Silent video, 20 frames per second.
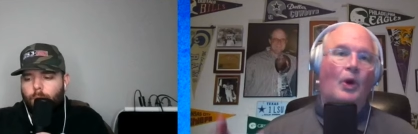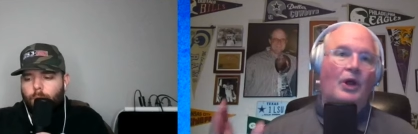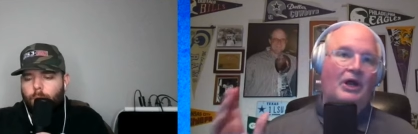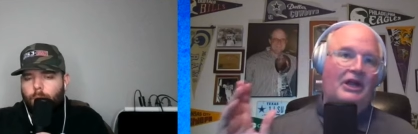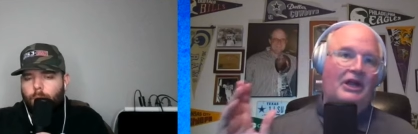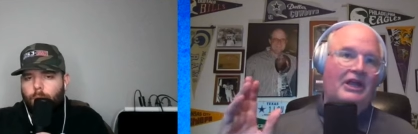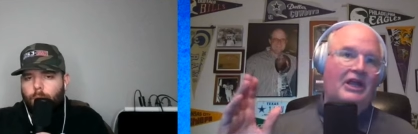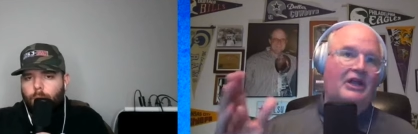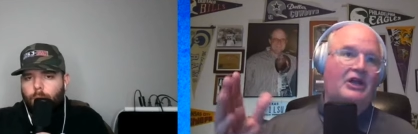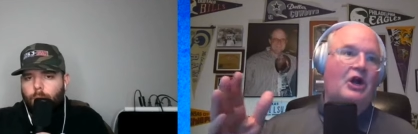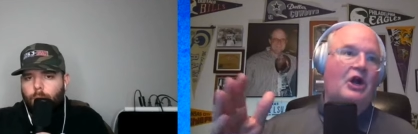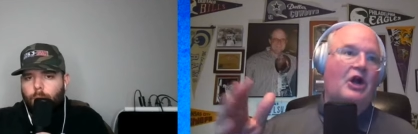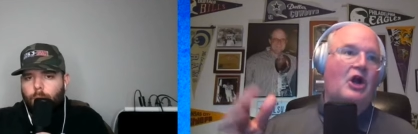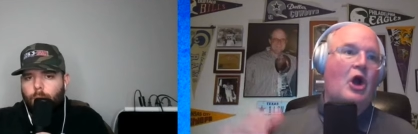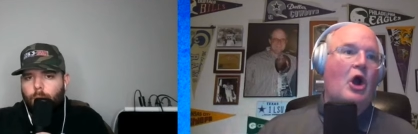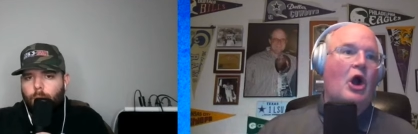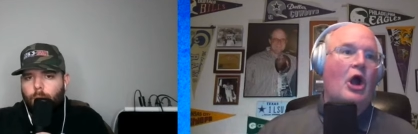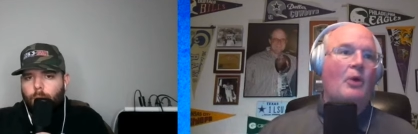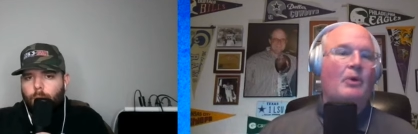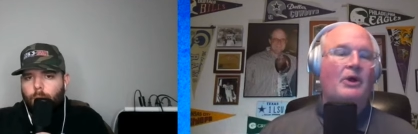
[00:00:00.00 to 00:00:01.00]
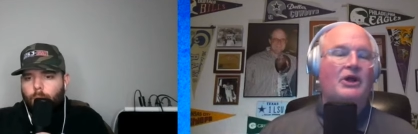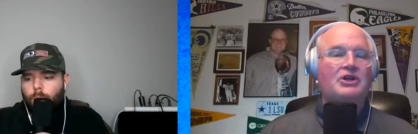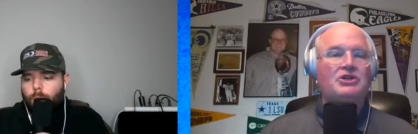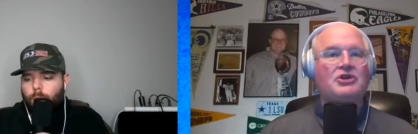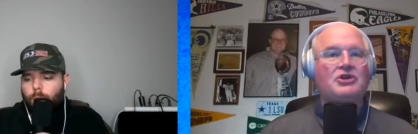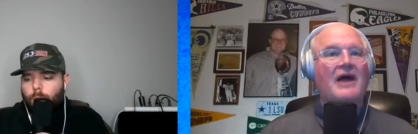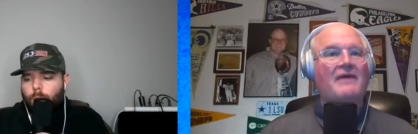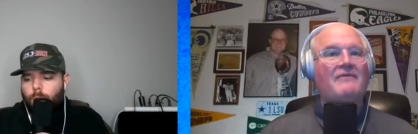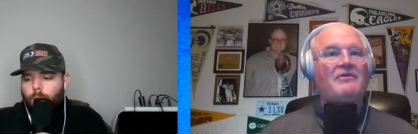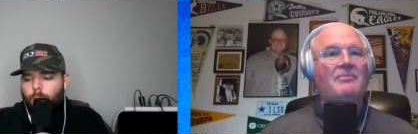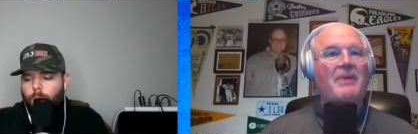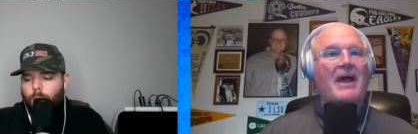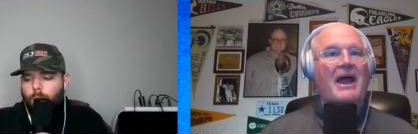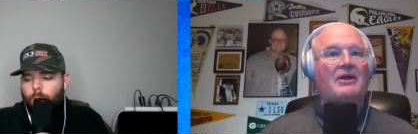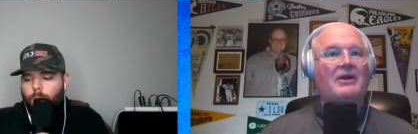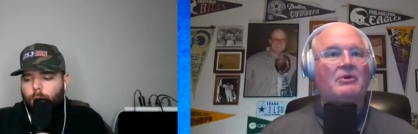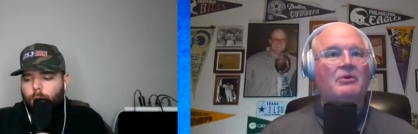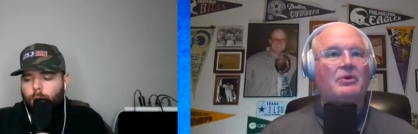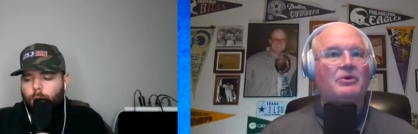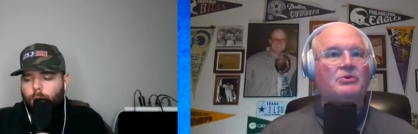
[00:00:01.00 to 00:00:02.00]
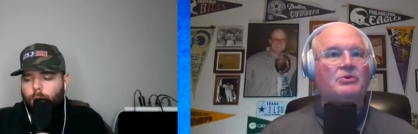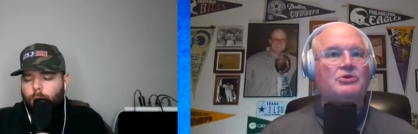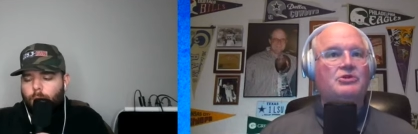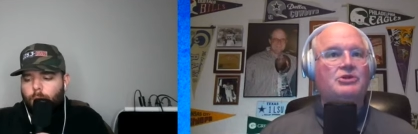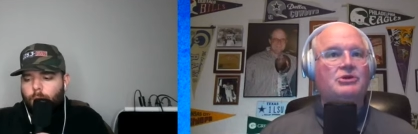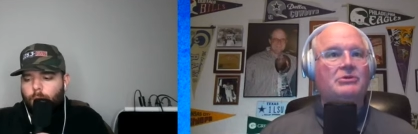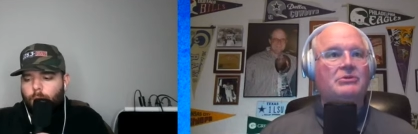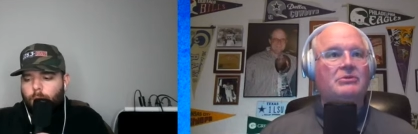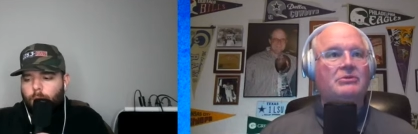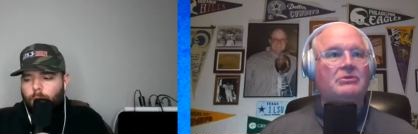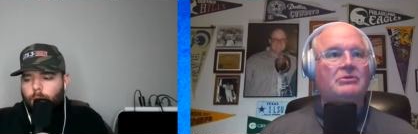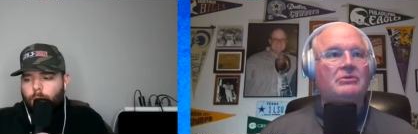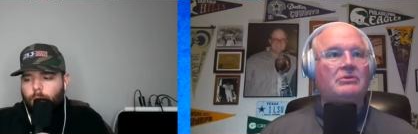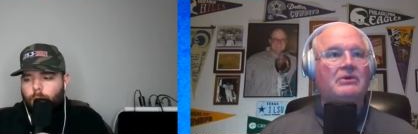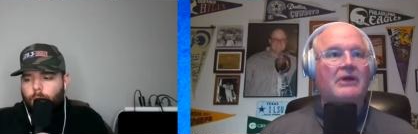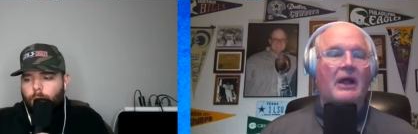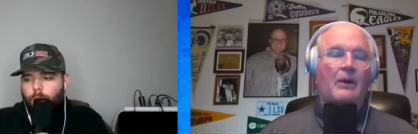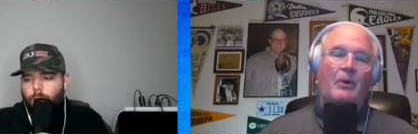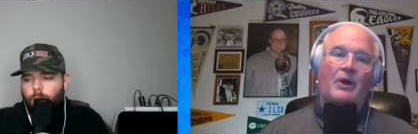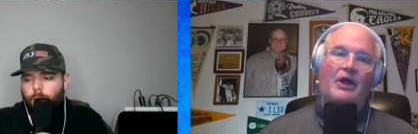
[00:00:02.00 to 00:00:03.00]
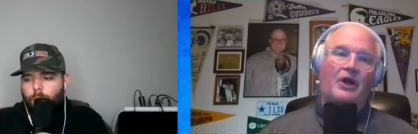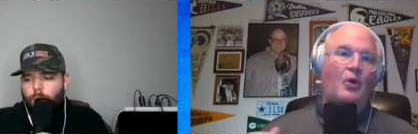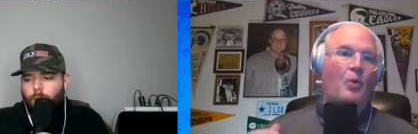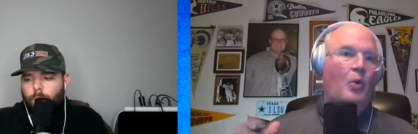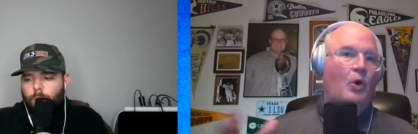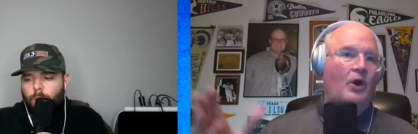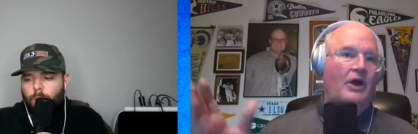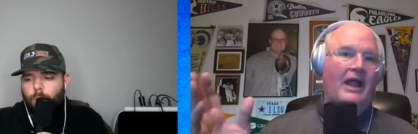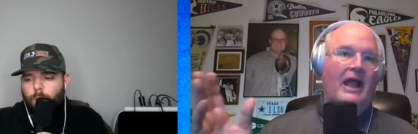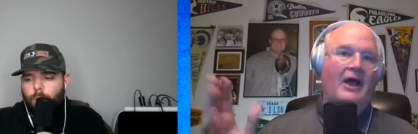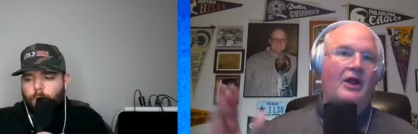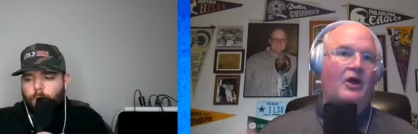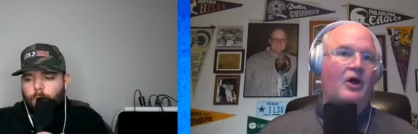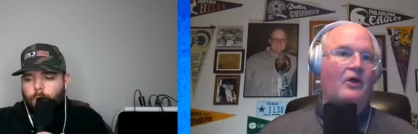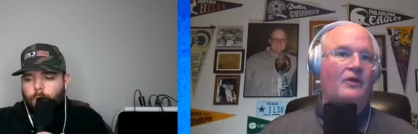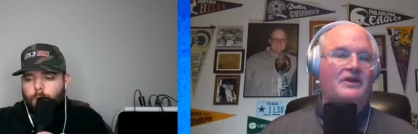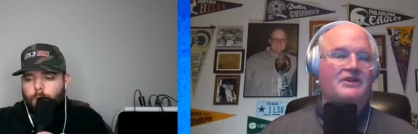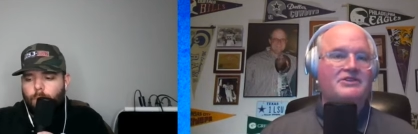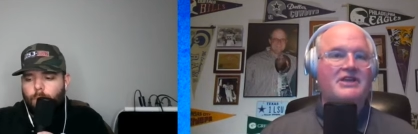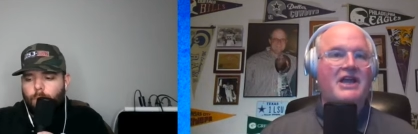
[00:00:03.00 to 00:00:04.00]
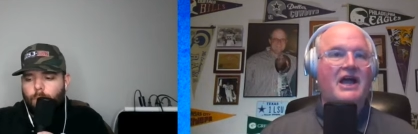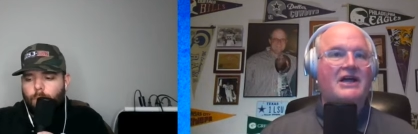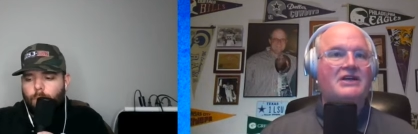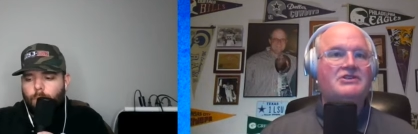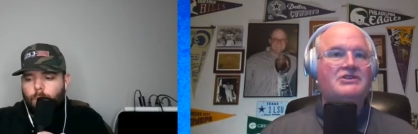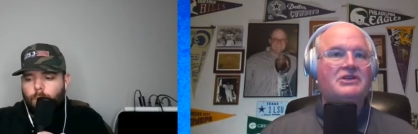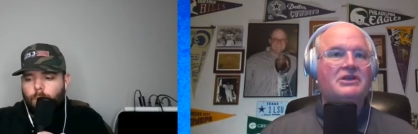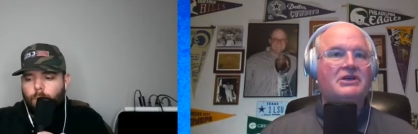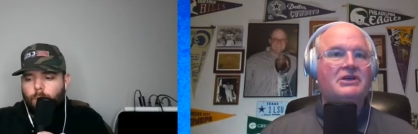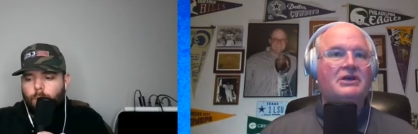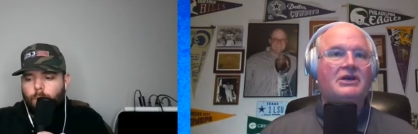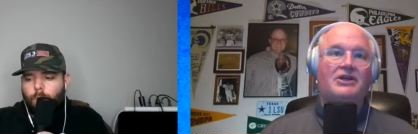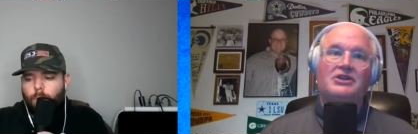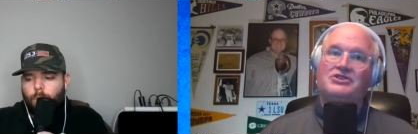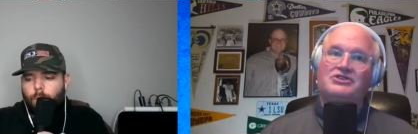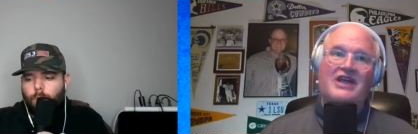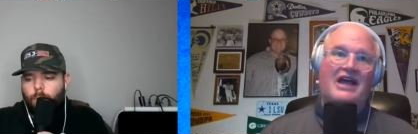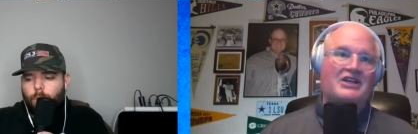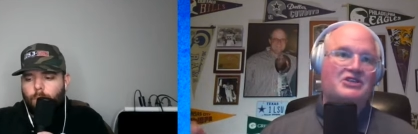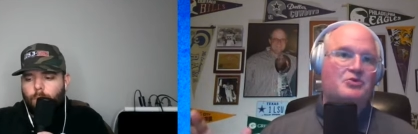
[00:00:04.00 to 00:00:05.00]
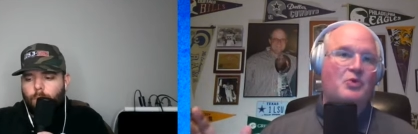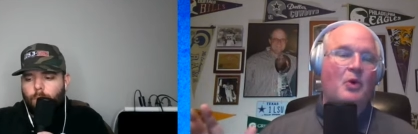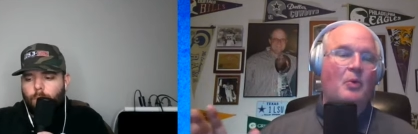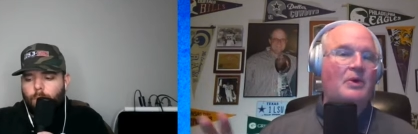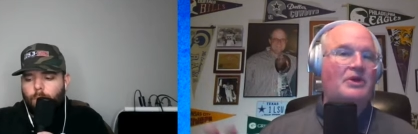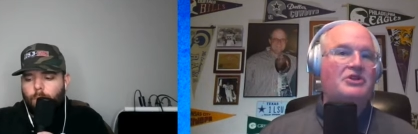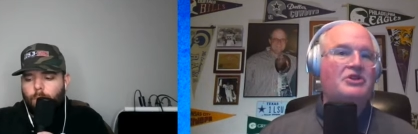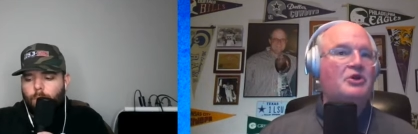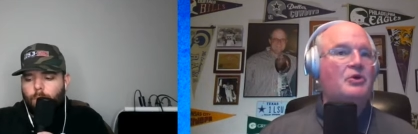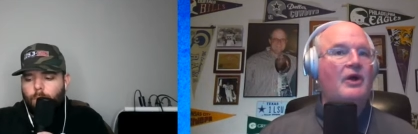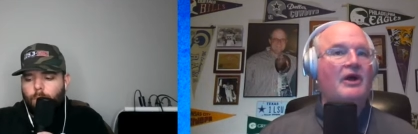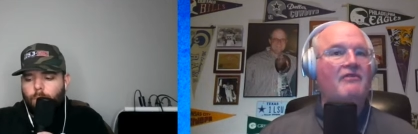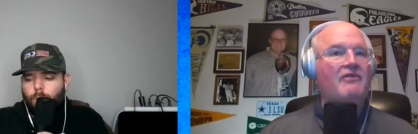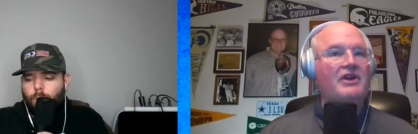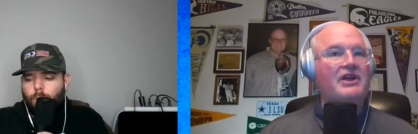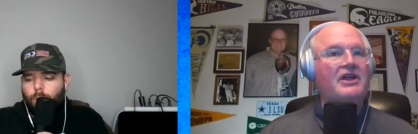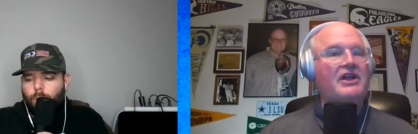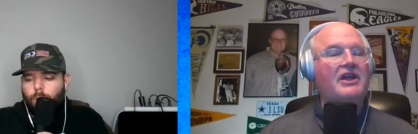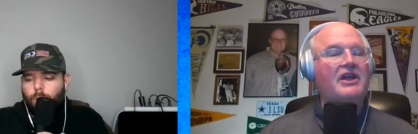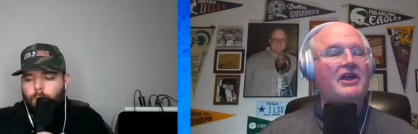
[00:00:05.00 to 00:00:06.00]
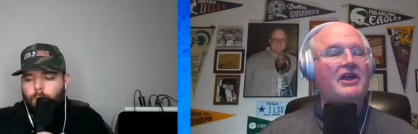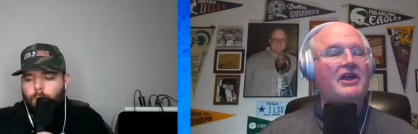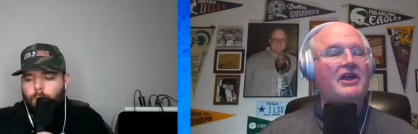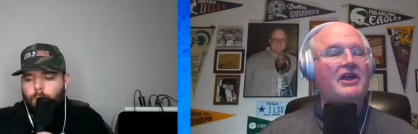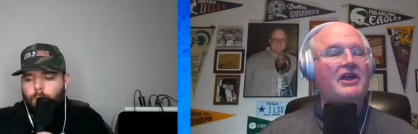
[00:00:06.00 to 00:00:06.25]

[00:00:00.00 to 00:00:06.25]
Speaker 1: gonna get in our car and we're gonna drive to Baton Rouge and we're gonna work out all these guys because that's what we do every year.